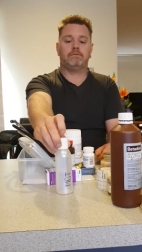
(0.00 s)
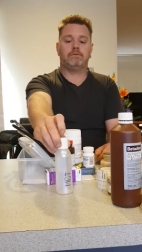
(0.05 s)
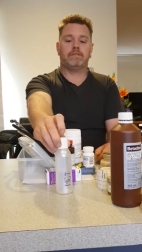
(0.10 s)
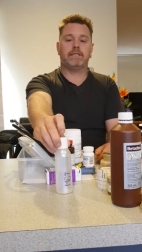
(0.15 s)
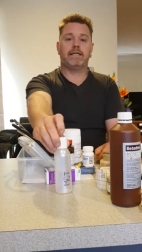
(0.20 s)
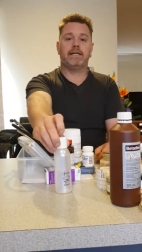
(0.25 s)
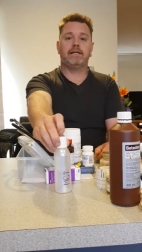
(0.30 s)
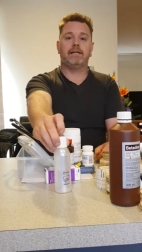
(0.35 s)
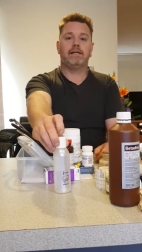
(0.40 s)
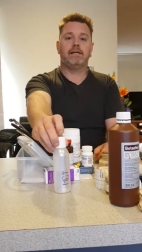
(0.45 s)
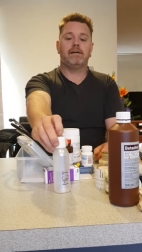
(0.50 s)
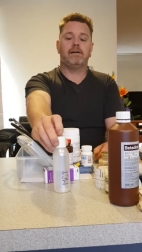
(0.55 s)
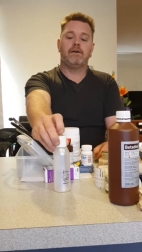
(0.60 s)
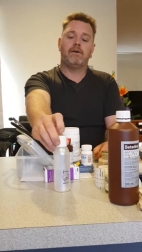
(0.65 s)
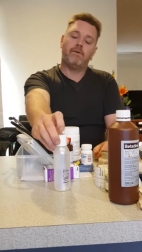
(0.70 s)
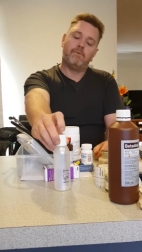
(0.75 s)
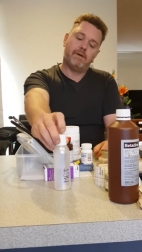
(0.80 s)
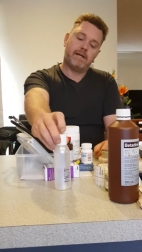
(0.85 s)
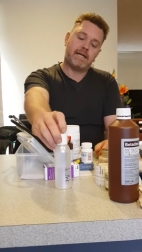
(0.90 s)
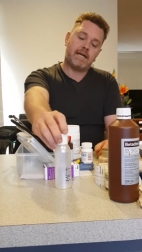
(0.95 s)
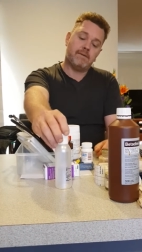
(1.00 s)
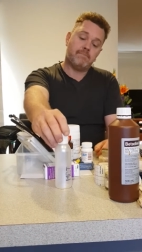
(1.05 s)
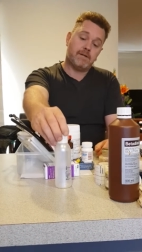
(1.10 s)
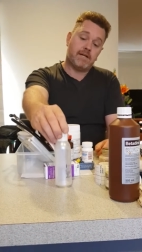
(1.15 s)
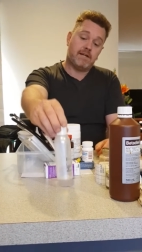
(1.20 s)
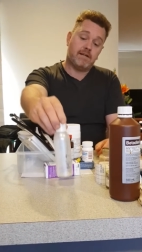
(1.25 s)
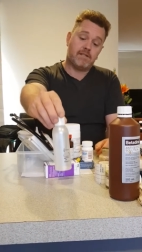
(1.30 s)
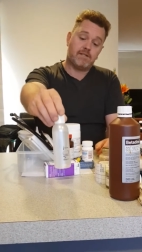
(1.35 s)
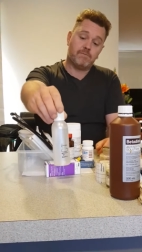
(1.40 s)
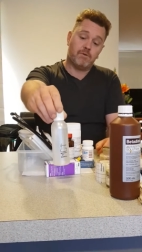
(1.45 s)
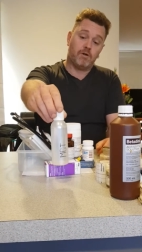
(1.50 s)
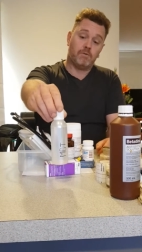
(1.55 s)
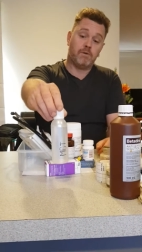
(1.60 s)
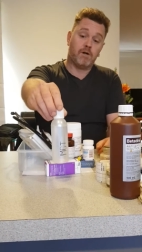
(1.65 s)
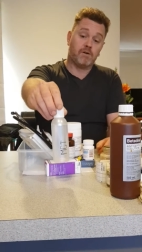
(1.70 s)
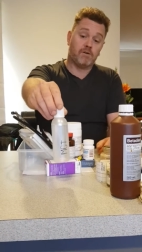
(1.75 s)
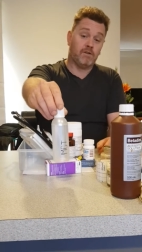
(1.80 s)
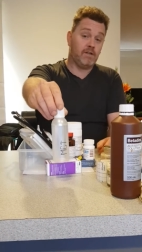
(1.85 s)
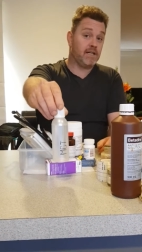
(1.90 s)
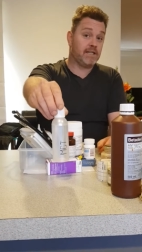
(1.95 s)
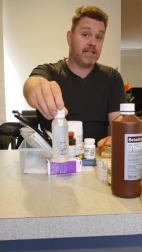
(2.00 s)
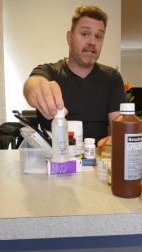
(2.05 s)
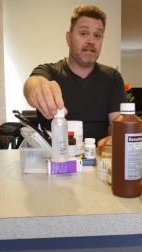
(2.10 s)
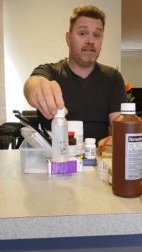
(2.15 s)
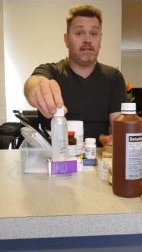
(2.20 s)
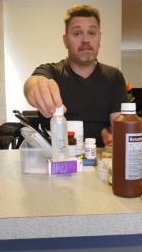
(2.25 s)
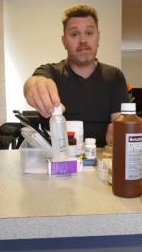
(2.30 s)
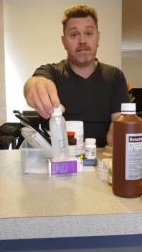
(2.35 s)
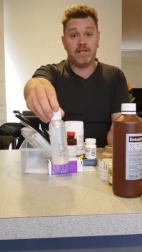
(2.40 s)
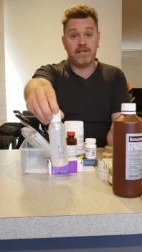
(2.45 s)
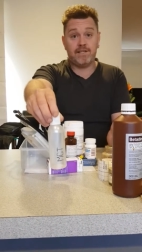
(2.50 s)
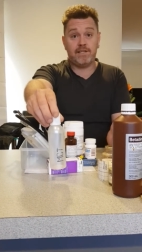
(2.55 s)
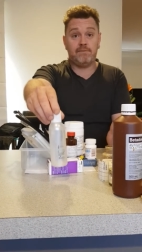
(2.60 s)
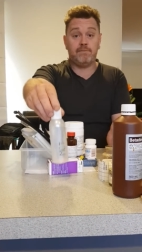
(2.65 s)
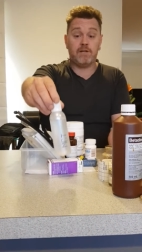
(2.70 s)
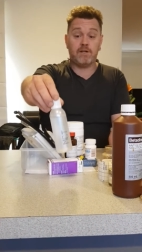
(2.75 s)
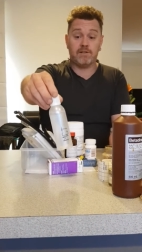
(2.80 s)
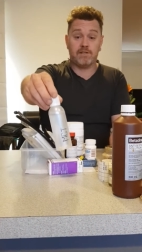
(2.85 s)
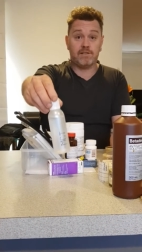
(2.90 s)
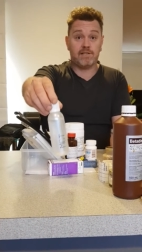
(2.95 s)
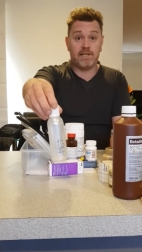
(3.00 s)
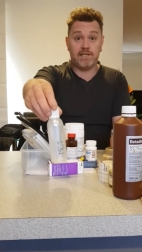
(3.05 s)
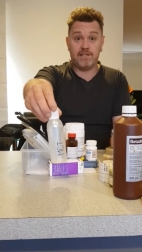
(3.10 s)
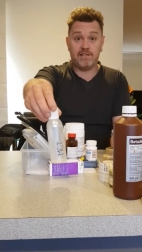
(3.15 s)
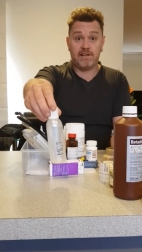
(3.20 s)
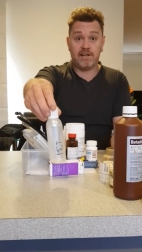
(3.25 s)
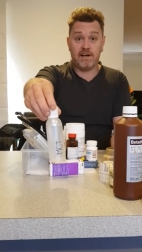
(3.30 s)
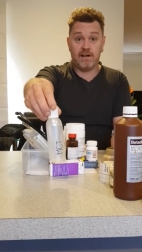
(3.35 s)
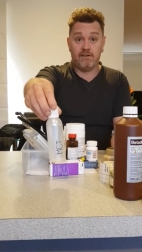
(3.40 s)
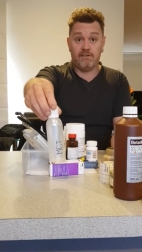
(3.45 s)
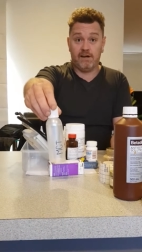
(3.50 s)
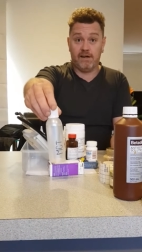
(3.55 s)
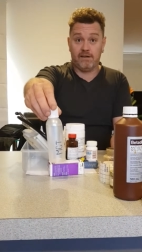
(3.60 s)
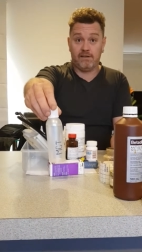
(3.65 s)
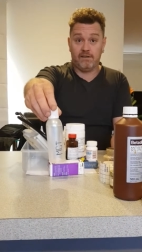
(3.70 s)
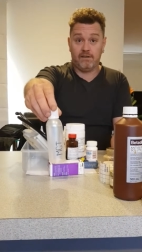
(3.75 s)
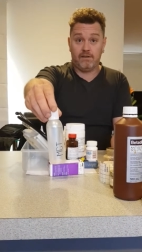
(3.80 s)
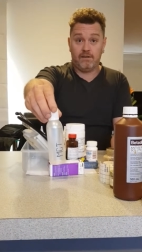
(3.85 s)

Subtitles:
Okay? We keep it in a small bottle like that. That's easy because it's easy to cut around.